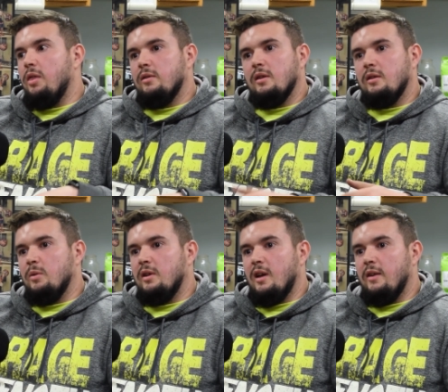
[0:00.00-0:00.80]
six
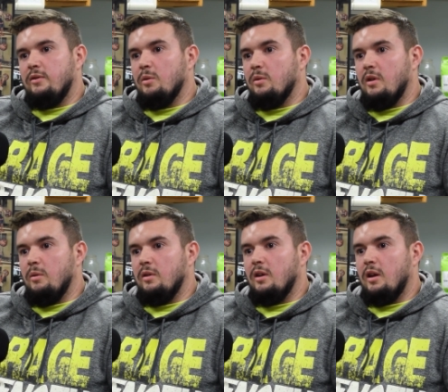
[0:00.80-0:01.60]
weeks after, was
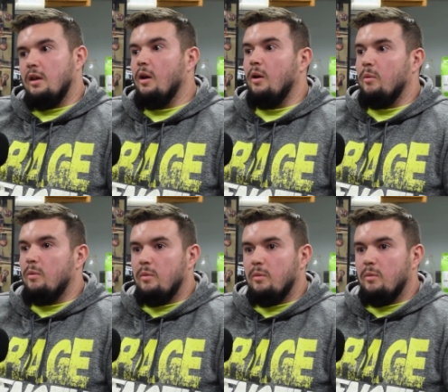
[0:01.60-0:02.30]
always like, "Yo,"